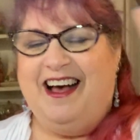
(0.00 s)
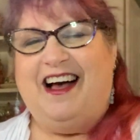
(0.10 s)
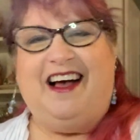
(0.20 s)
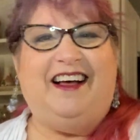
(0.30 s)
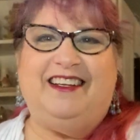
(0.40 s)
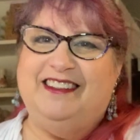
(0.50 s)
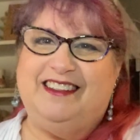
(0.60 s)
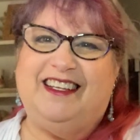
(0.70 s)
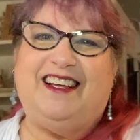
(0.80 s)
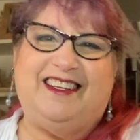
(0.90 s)

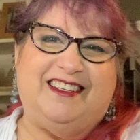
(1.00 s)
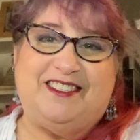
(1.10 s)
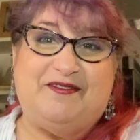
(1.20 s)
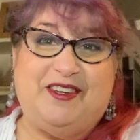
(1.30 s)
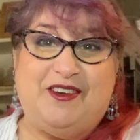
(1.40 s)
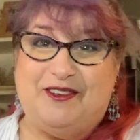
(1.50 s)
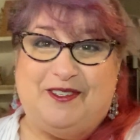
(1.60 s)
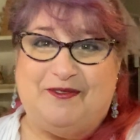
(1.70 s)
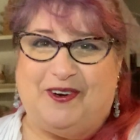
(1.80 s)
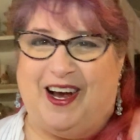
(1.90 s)
That should be no
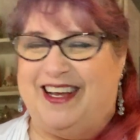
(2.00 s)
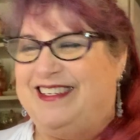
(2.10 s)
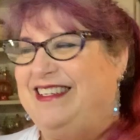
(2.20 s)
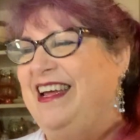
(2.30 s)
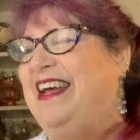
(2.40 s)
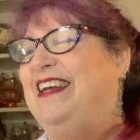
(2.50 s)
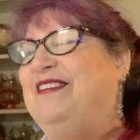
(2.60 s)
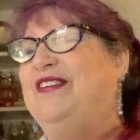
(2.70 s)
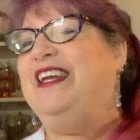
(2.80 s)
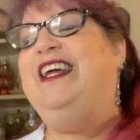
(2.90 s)
surprise to
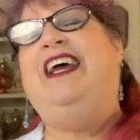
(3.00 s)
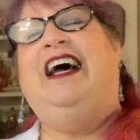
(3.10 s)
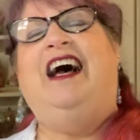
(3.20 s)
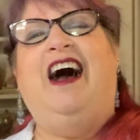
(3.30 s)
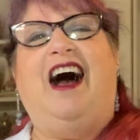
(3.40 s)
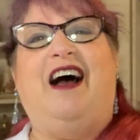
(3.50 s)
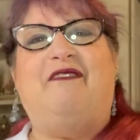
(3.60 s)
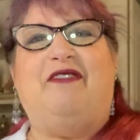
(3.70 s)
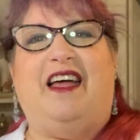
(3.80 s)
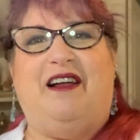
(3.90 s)
anybody
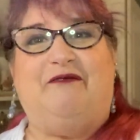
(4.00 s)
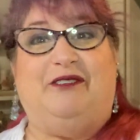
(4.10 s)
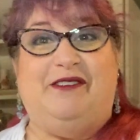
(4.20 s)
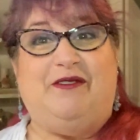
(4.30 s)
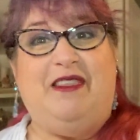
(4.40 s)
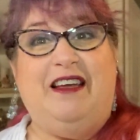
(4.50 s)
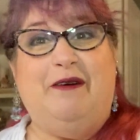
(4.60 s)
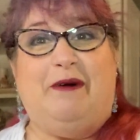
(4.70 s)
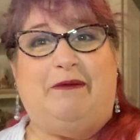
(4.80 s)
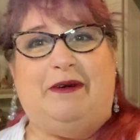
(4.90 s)
that I'm going to think
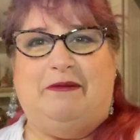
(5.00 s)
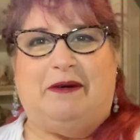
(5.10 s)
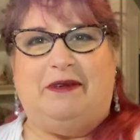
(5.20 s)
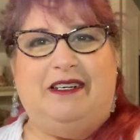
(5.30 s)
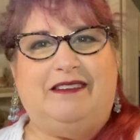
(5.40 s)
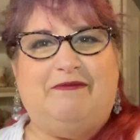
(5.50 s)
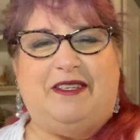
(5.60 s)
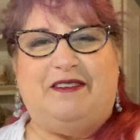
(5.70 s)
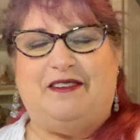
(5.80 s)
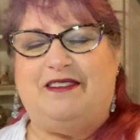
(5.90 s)
about my mama on
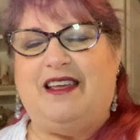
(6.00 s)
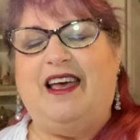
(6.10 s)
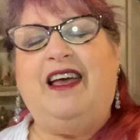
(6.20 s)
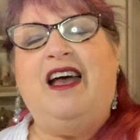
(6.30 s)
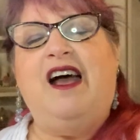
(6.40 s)
Mother's Day.